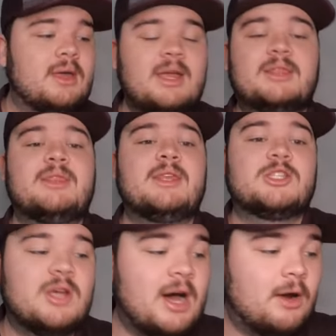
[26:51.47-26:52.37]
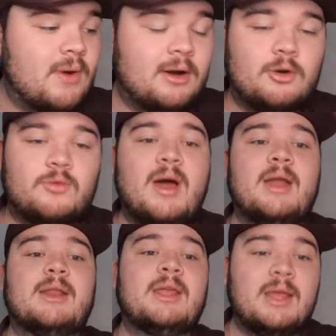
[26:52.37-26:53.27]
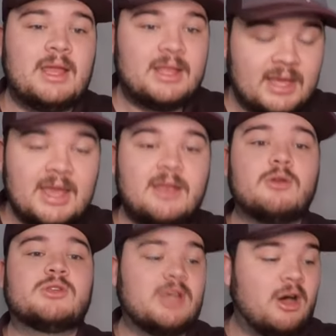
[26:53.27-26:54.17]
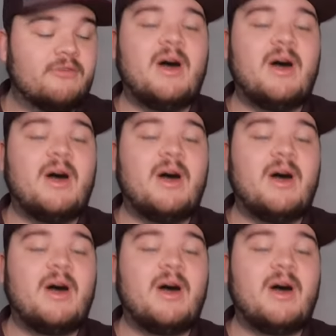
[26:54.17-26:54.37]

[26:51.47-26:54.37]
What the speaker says: get this record right, and get yourself